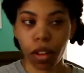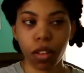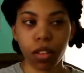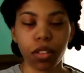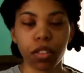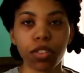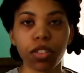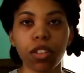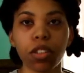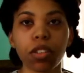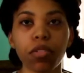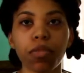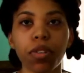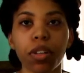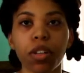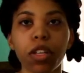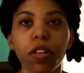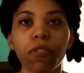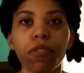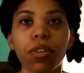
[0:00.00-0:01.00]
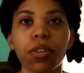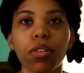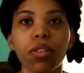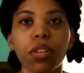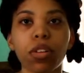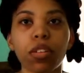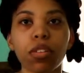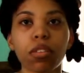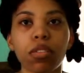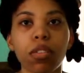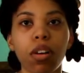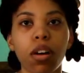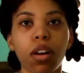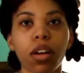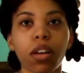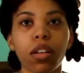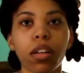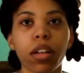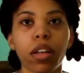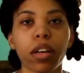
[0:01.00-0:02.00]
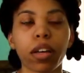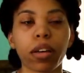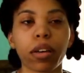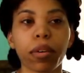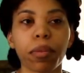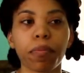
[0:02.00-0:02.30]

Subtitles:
just really focused on like